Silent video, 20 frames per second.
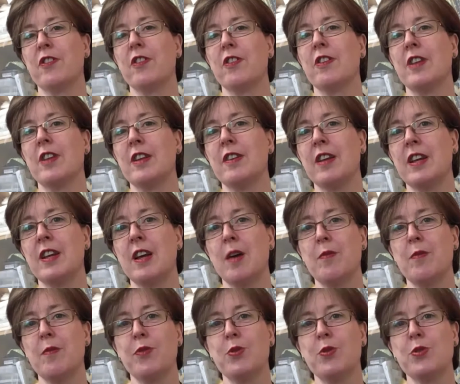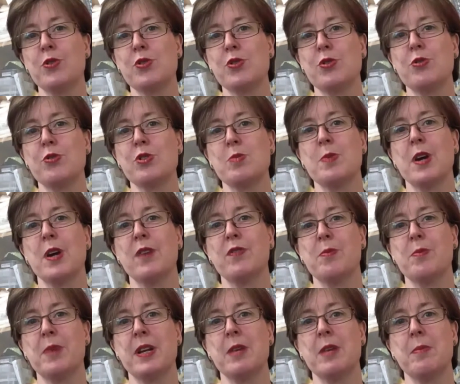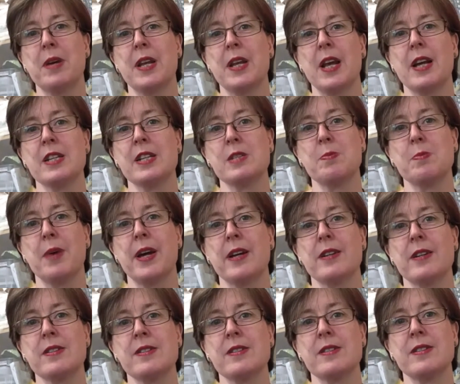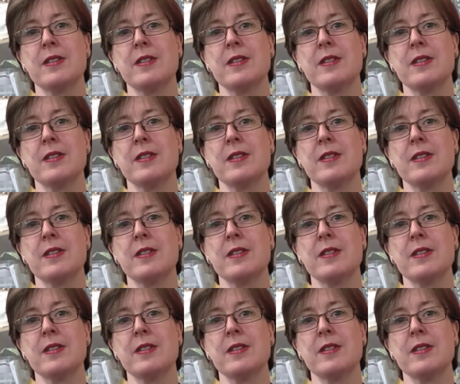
they come forward and talk to me over many aspects.